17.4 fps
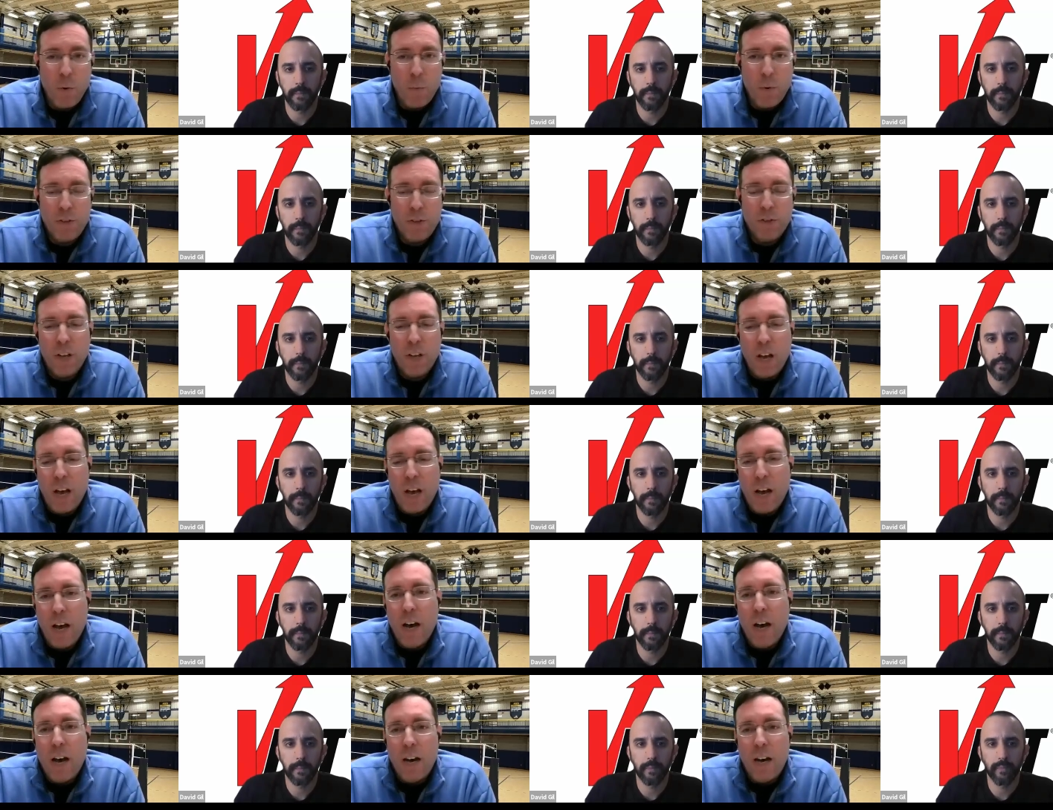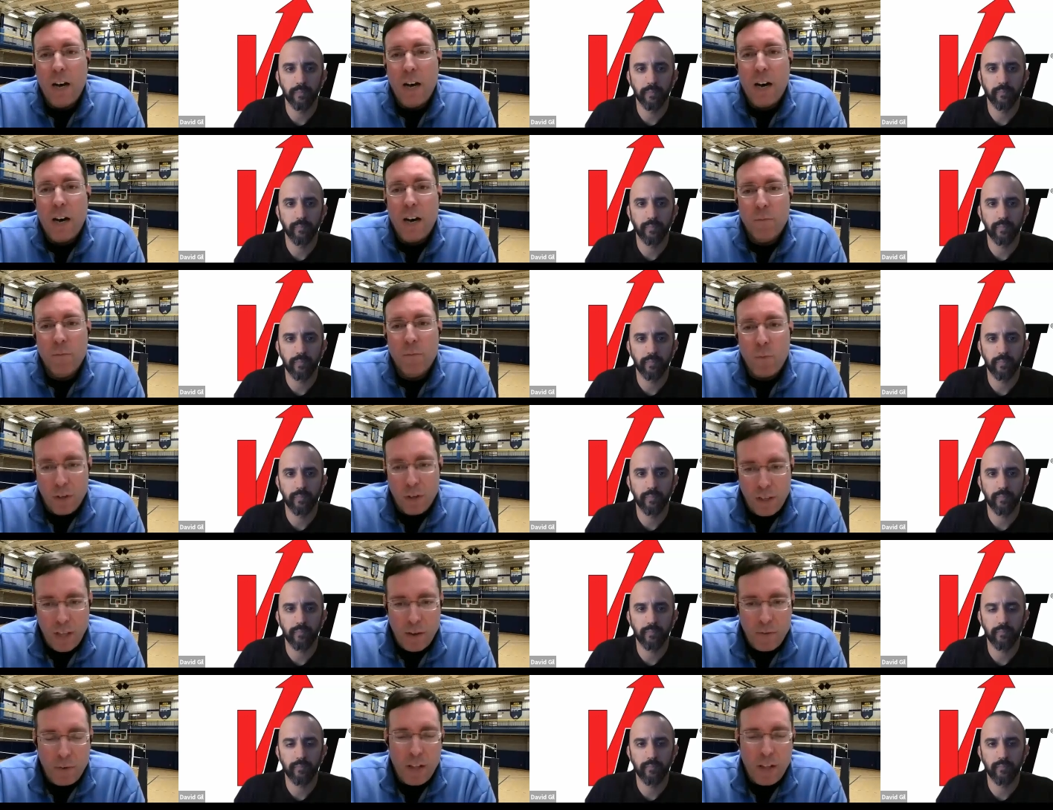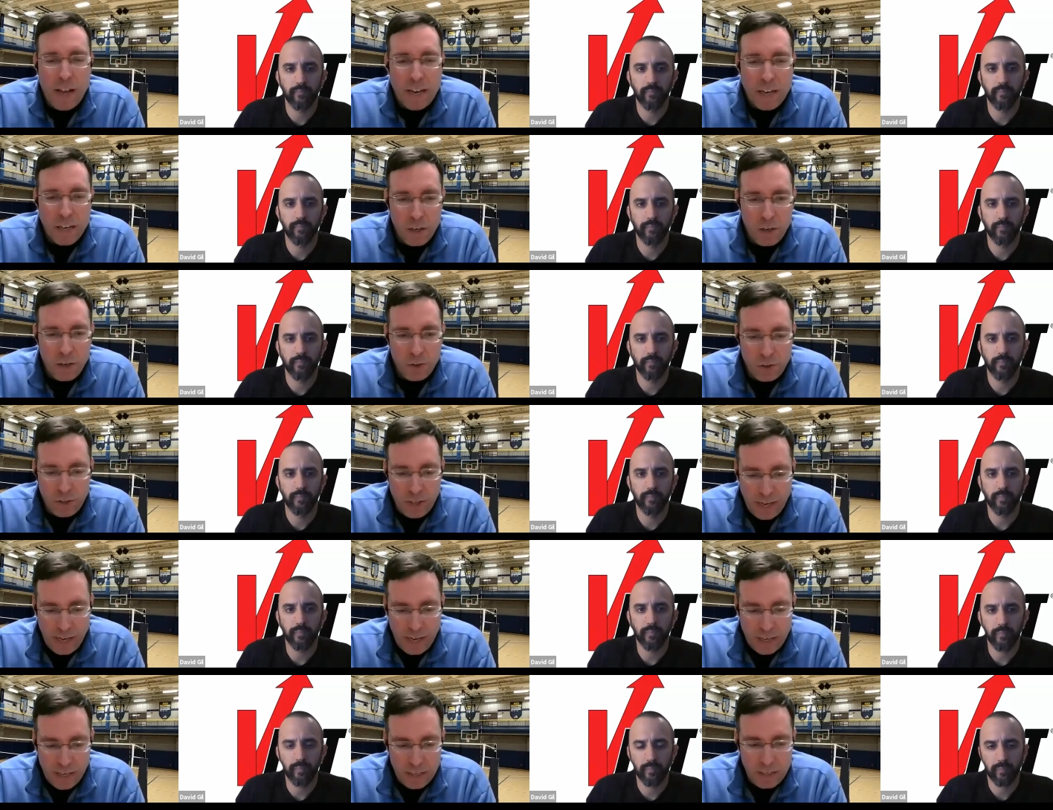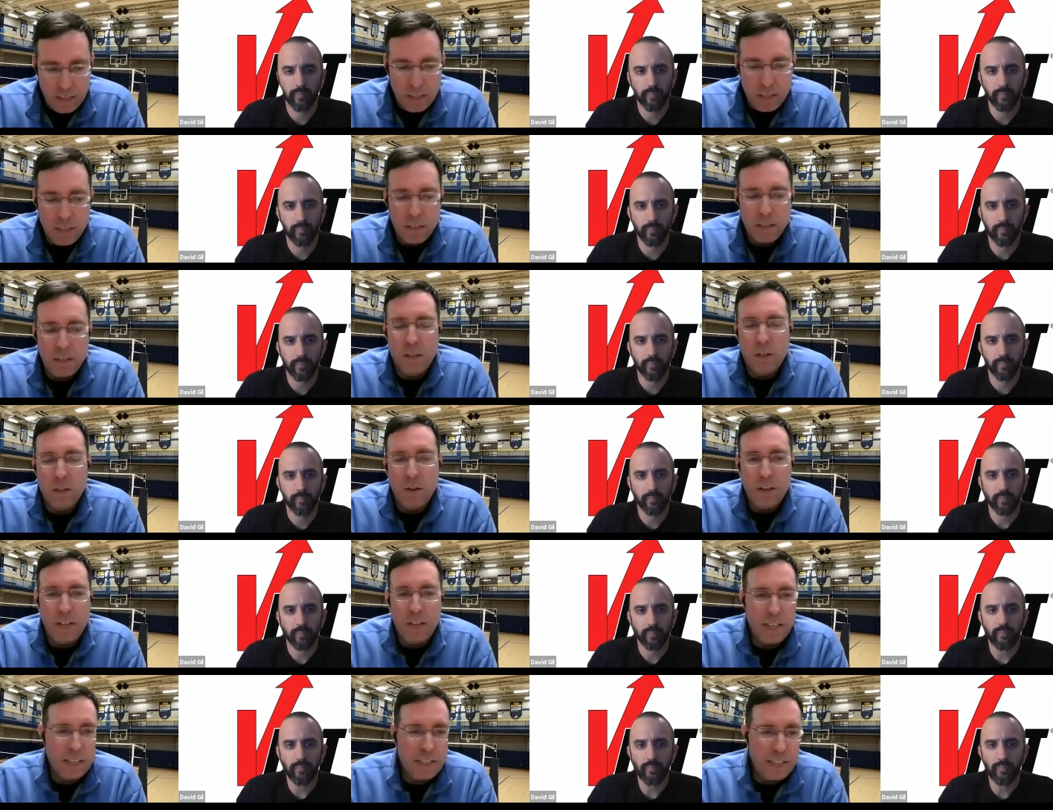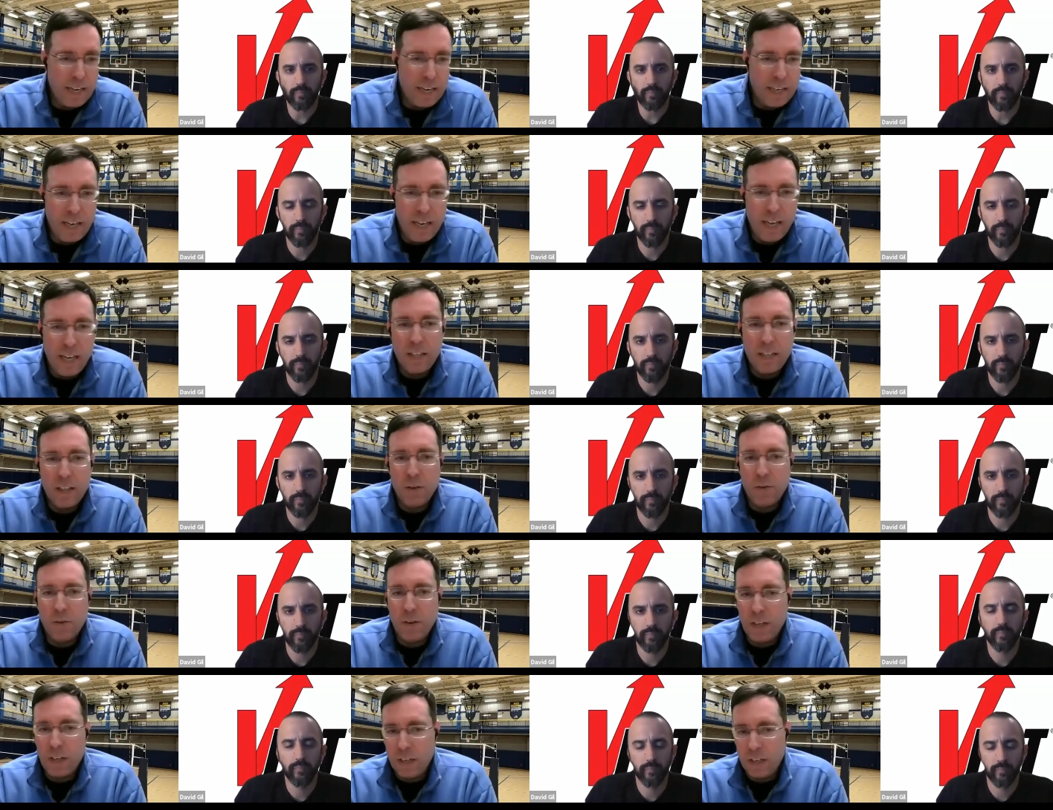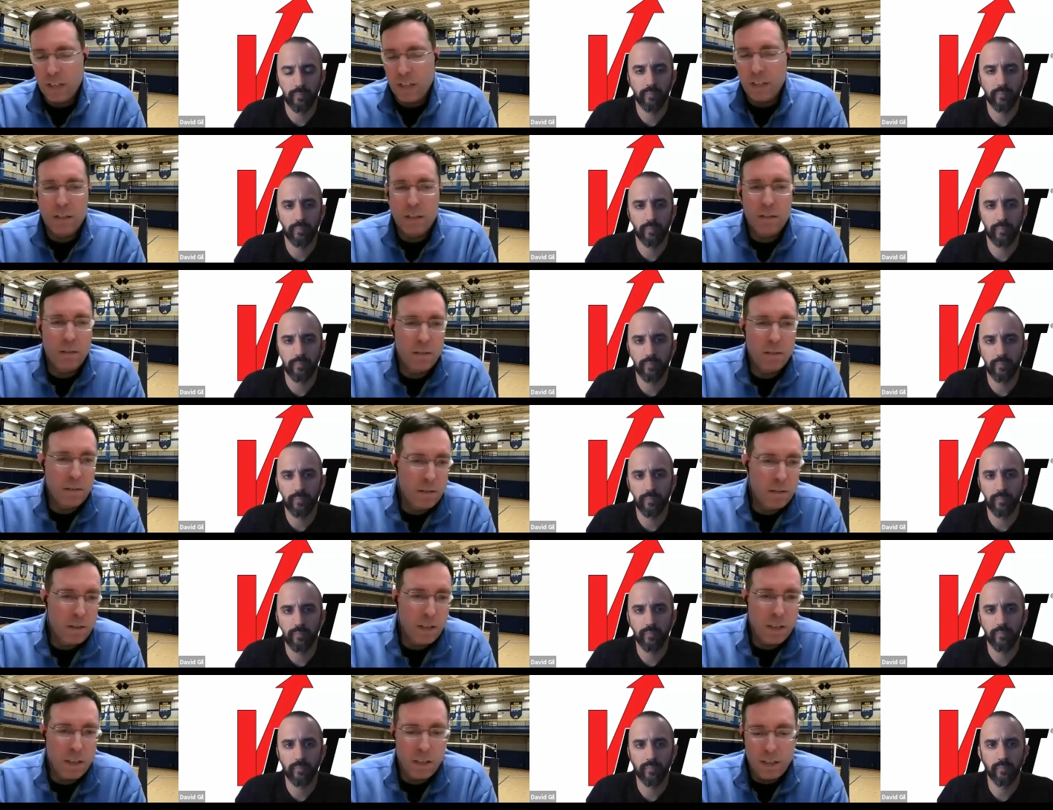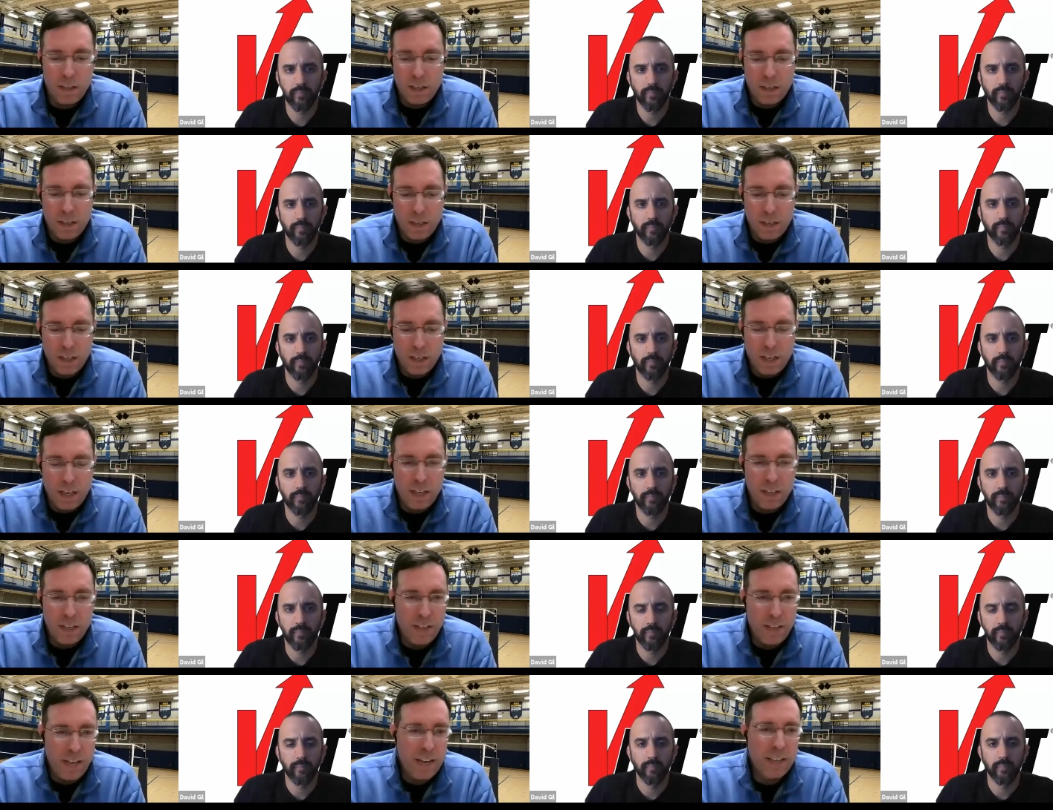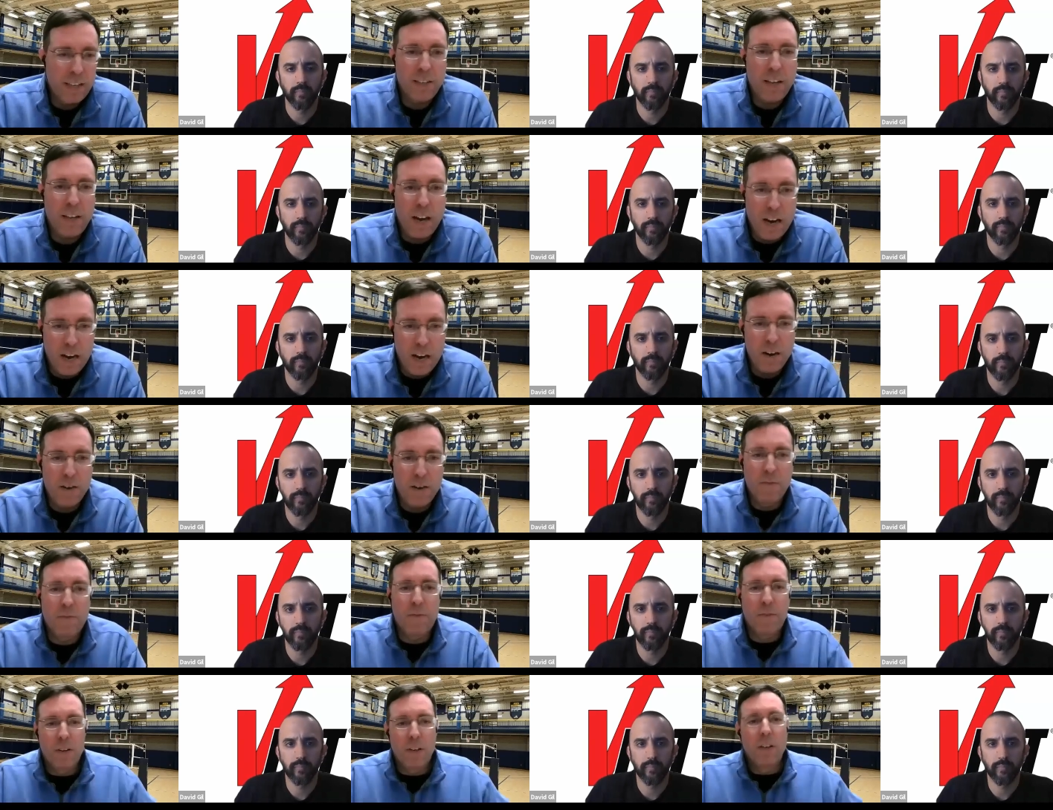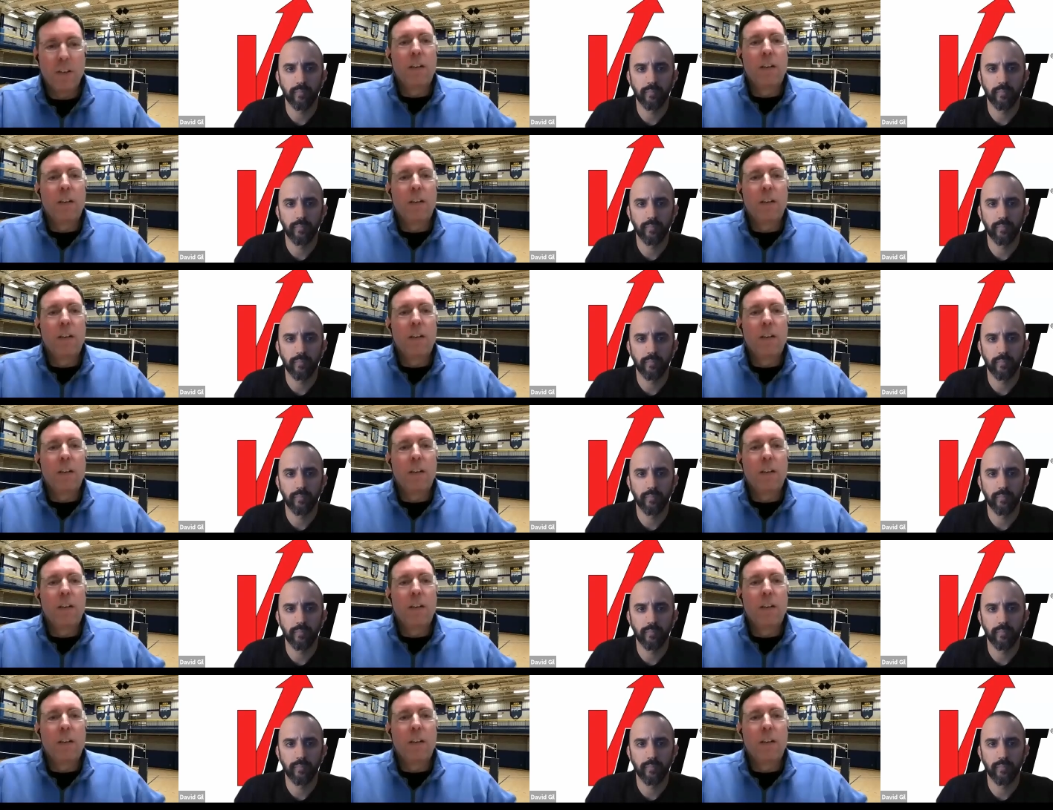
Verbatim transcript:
Speaker 1: which on one level, I can understand learning the technique, learning the, the, the kinesthetics of